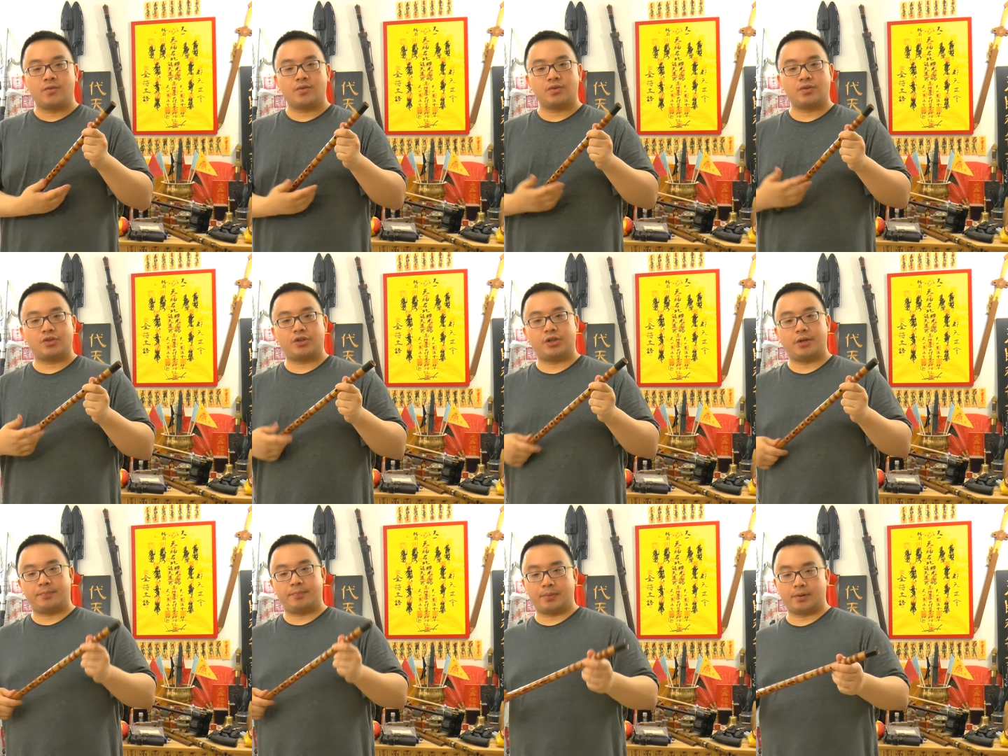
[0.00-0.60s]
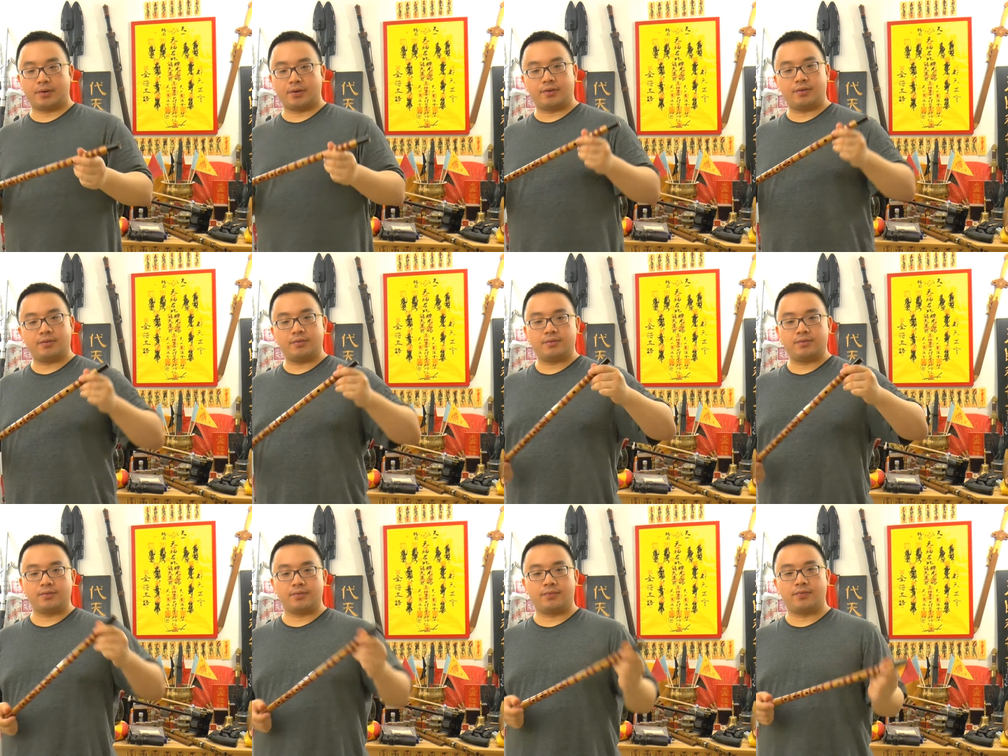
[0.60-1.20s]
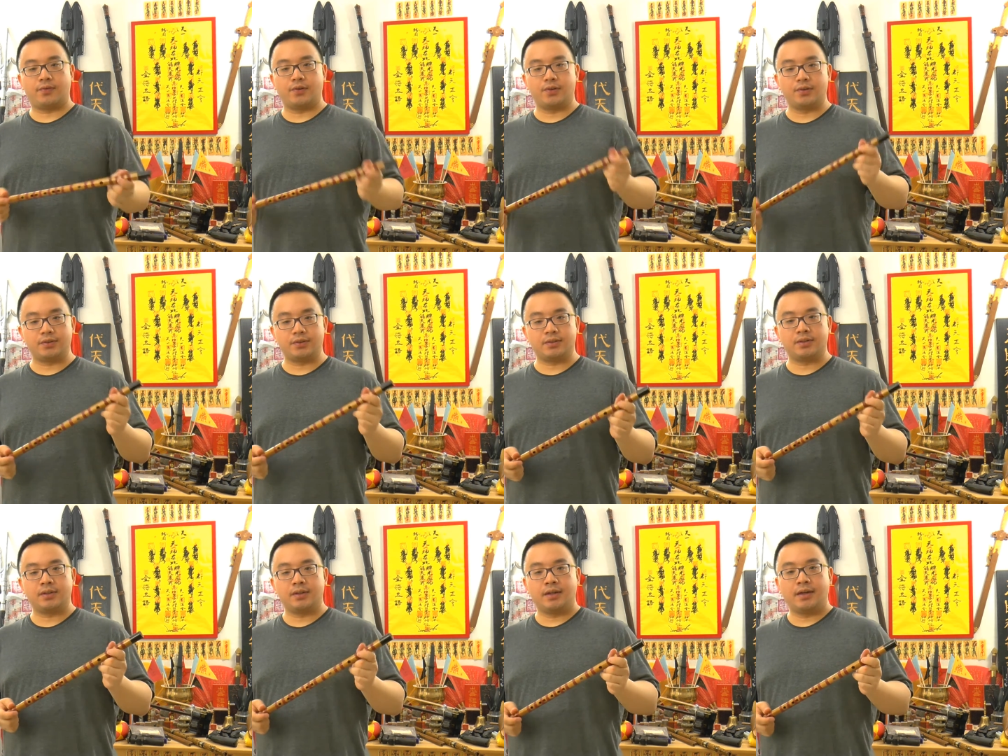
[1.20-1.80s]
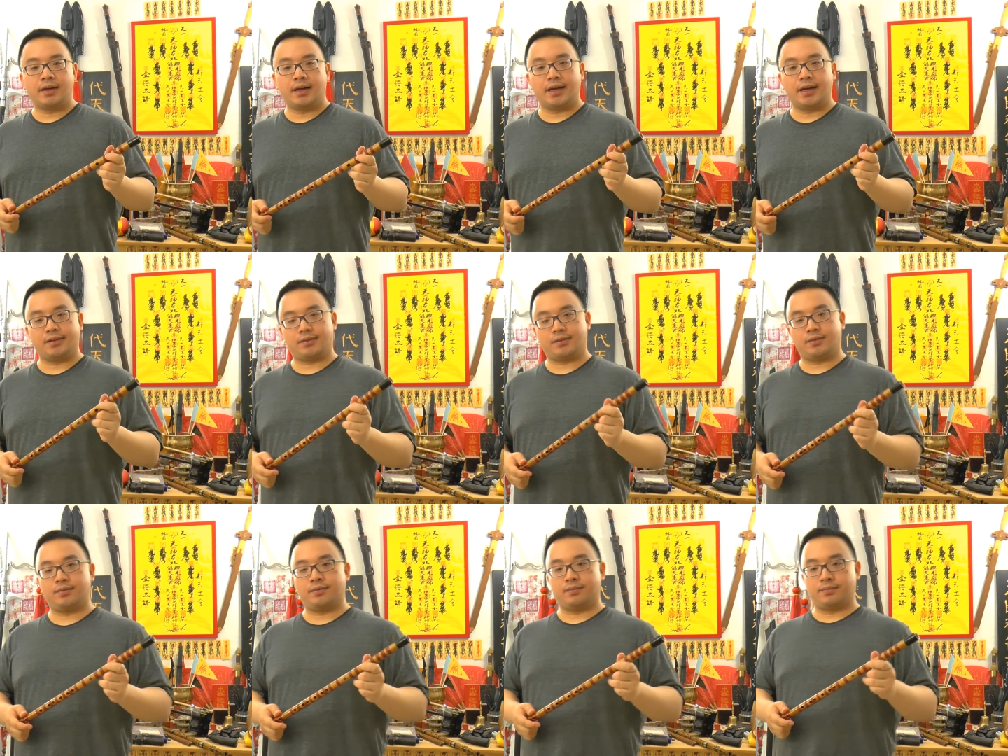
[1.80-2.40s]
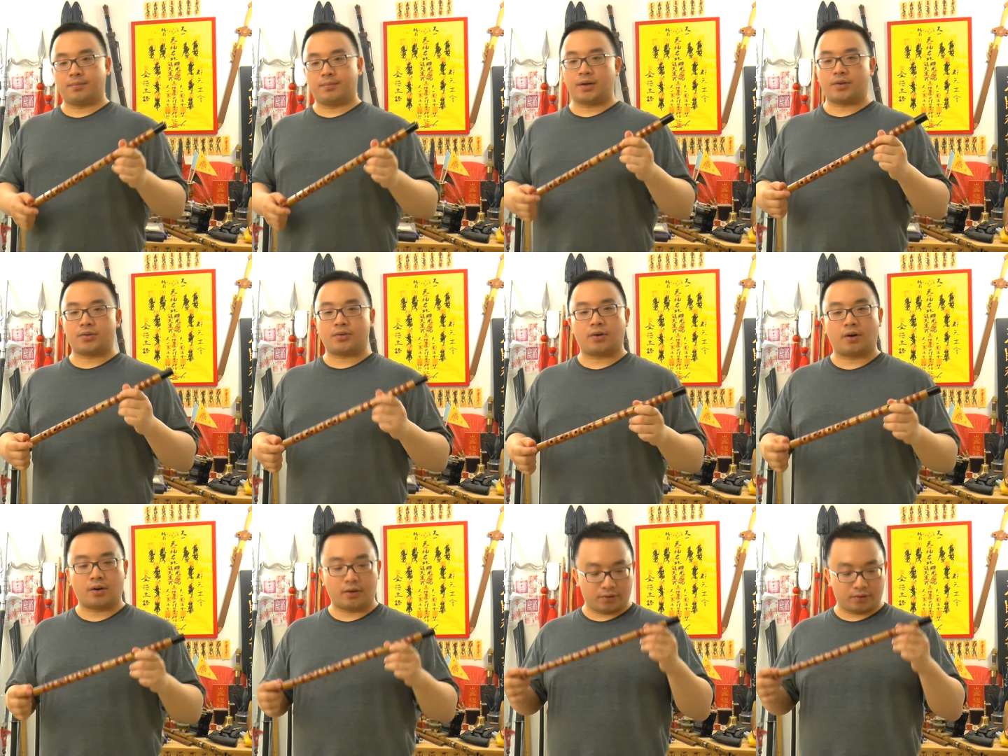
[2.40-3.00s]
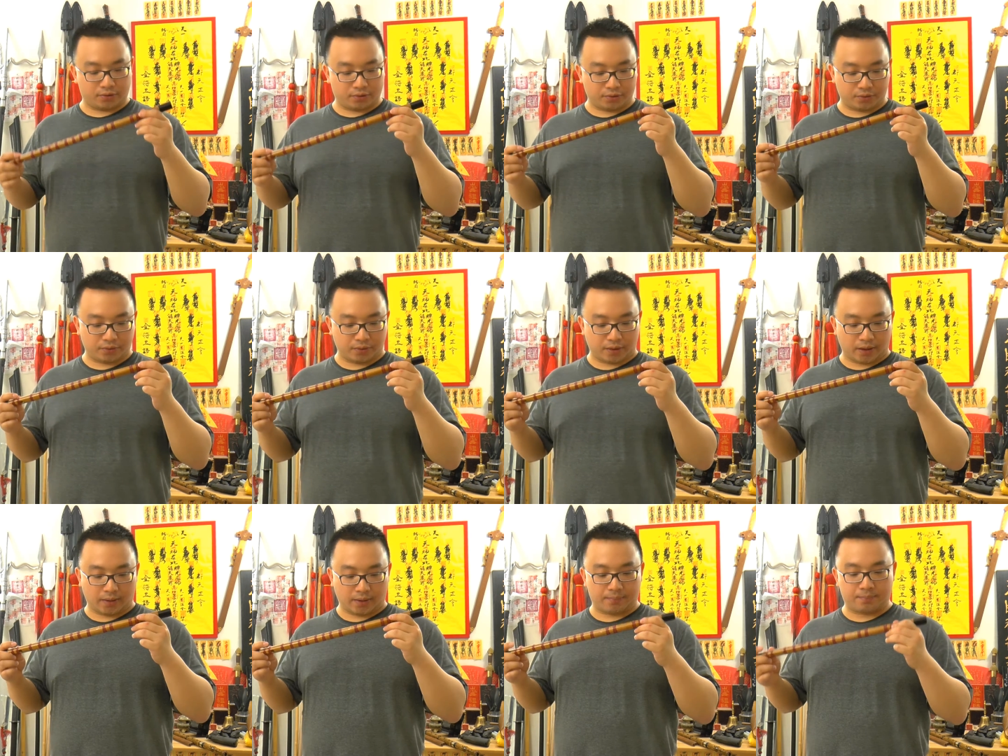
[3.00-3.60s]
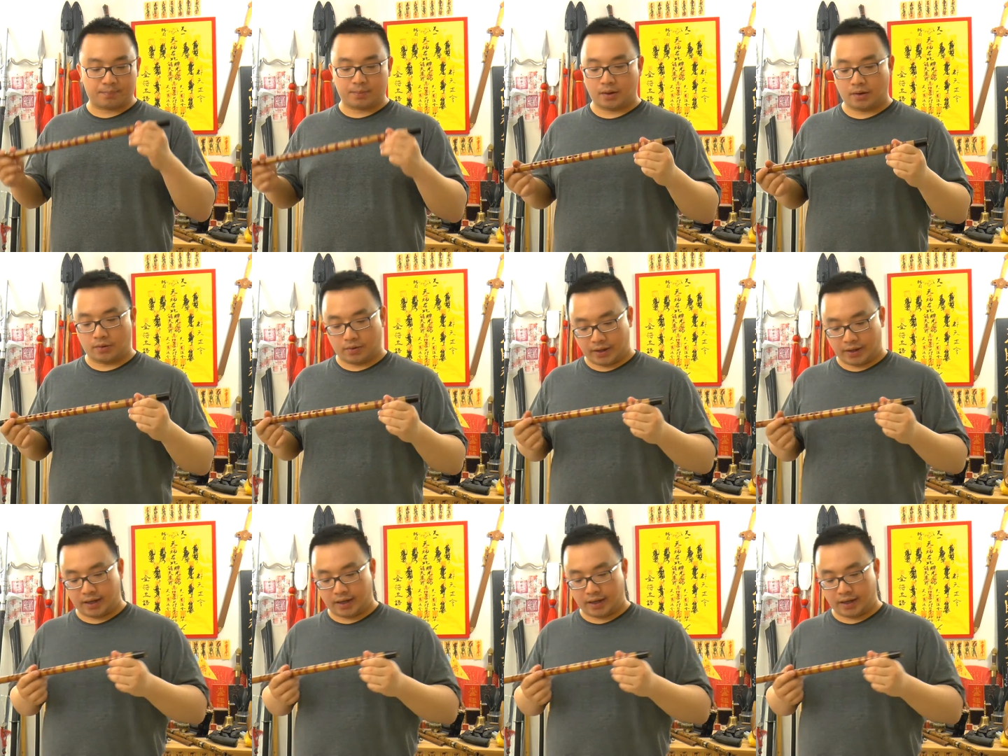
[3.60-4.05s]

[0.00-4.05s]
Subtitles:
cheaper flutes. It's much harder to blow.